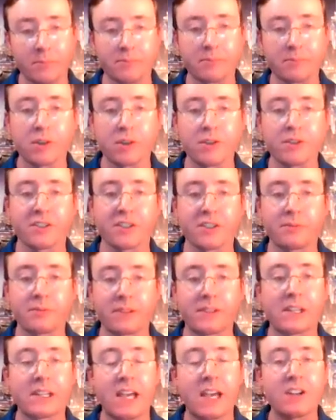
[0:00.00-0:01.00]
merging
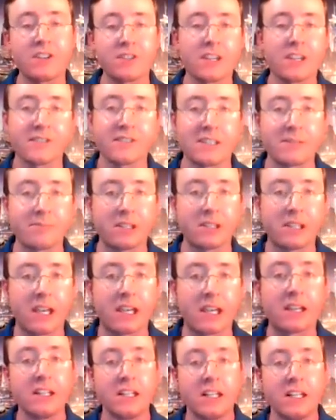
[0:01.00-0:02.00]
with the N J C P
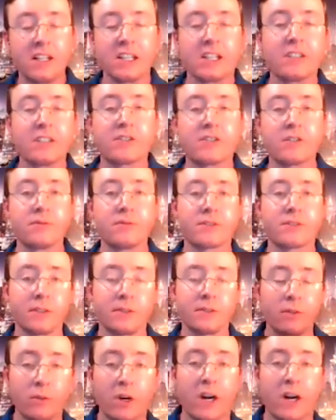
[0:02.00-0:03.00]
A Issues
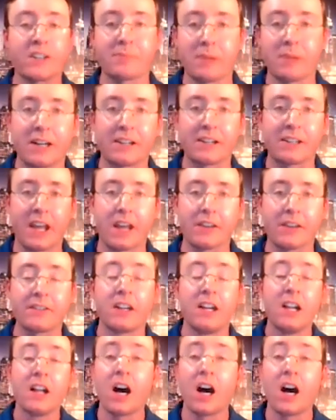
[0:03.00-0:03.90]
Watch podcast.